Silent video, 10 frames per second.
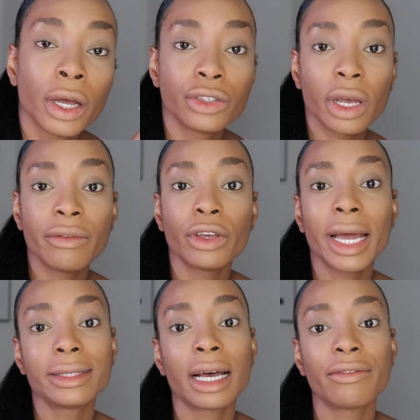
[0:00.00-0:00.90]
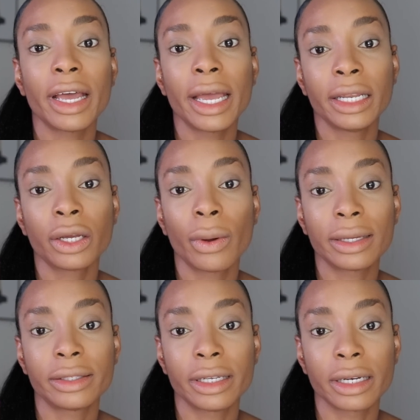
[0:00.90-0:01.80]
So if you guys have any
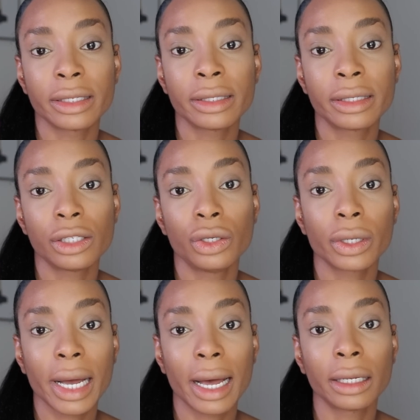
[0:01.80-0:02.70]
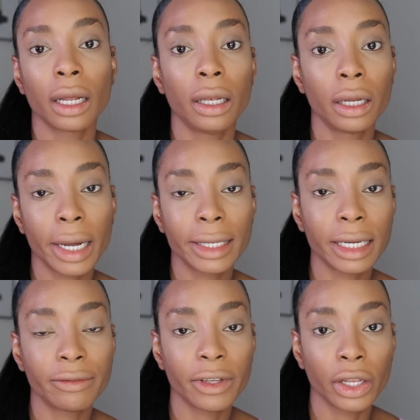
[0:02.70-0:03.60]
questions, you can look at
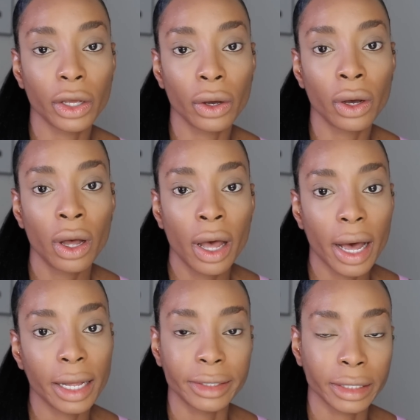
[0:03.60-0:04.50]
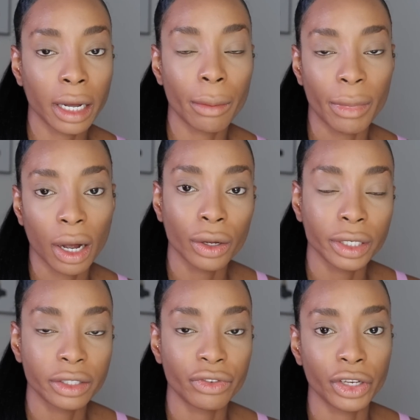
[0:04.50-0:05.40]
that video and then come back on
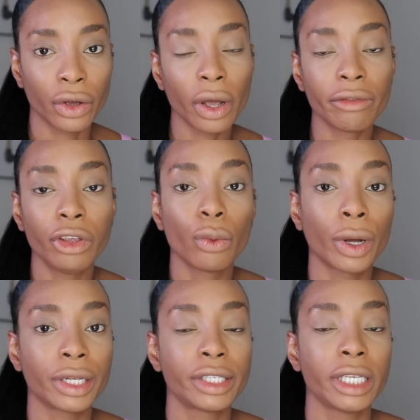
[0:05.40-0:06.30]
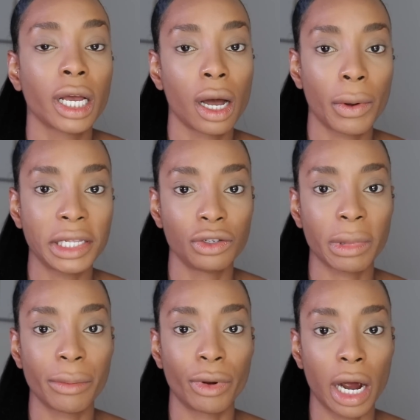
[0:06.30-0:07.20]
this video. If you want to see how I do
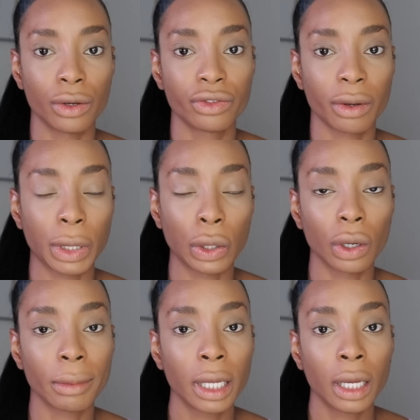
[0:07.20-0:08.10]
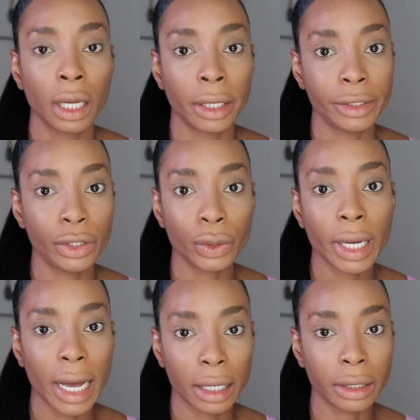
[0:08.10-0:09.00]
my brows from home, you
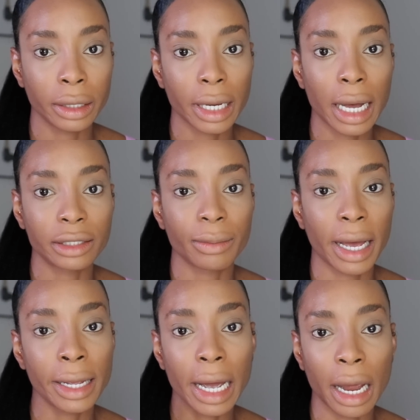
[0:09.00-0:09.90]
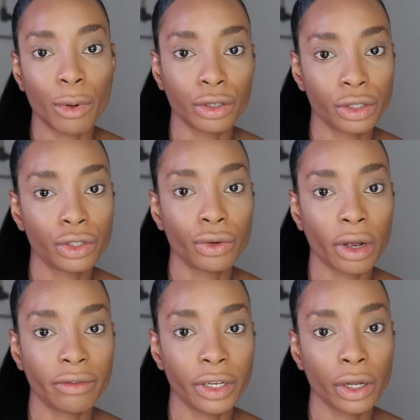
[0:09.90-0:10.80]
can look at my eyebrow
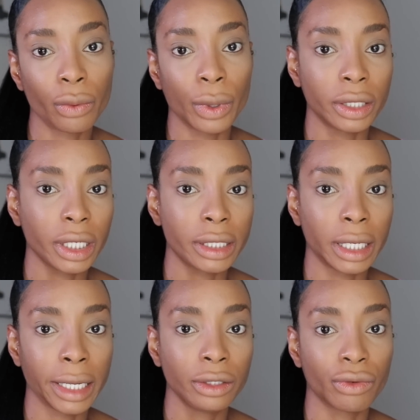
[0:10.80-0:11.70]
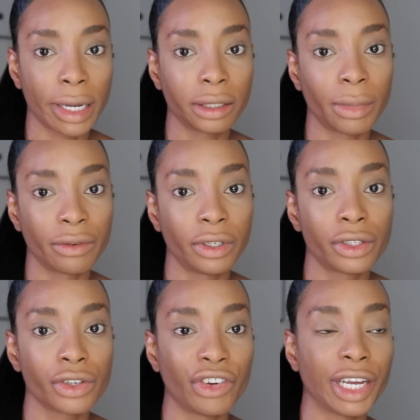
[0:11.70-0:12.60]
tutorial video, which is linked right above the
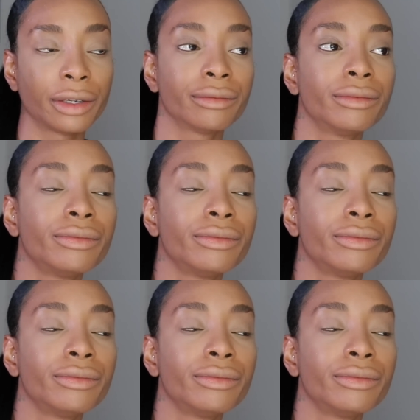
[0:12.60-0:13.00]
screen.